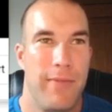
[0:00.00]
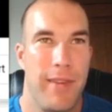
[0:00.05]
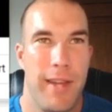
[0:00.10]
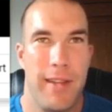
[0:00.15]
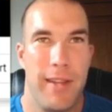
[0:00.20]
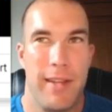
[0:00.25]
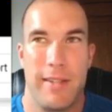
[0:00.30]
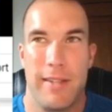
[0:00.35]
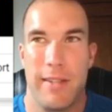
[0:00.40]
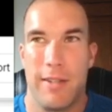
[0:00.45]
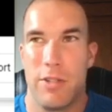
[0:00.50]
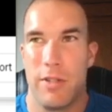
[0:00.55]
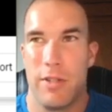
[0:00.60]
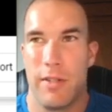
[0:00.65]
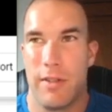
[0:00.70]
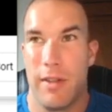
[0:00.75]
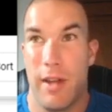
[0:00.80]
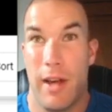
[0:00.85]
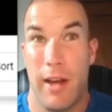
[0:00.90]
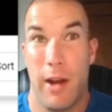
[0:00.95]
that they initially
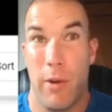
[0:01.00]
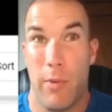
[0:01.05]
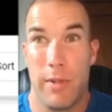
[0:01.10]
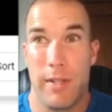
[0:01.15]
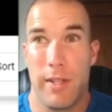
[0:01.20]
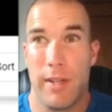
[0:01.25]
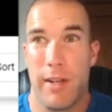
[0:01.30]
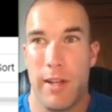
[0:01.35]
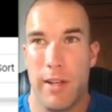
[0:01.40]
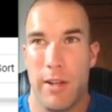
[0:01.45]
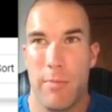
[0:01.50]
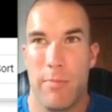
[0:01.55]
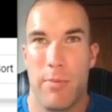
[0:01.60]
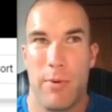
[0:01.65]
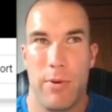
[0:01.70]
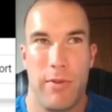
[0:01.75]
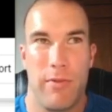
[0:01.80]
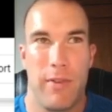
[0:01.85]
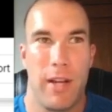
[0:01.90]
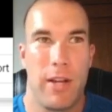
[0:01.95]
thought I wasn't going to get
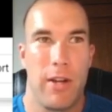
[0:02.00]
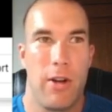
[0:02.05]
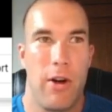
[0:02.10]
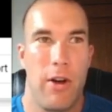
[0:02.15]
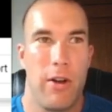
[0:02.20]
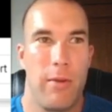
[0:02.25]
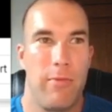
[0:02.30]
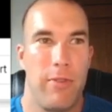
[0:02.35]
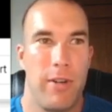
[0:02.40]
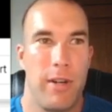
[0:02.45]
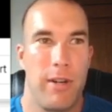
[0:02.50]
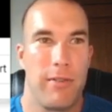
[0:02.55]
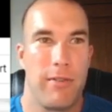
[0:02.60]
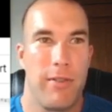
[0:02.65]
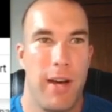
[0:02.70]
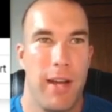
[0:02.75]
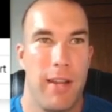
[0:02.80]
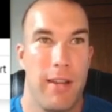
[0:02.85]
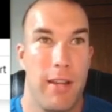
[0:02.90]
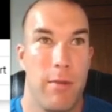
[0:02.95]
approved, and I called them,
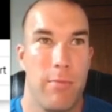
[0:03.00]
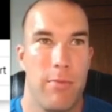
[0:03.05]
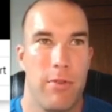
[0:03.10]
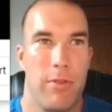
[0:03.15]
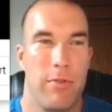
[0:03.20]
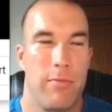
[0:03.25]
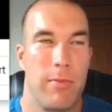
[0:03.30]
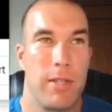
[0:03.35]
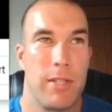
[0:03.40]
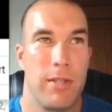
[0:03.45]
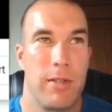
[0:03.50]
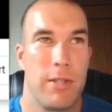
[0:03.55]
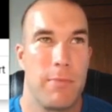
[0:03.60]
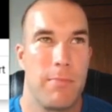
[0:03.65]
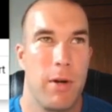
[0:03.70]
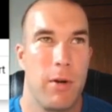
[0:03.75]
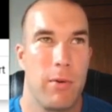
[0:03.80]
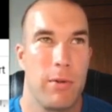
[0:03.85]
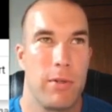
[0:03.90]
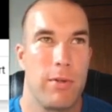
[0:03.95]
verified, and they approved me. So this part was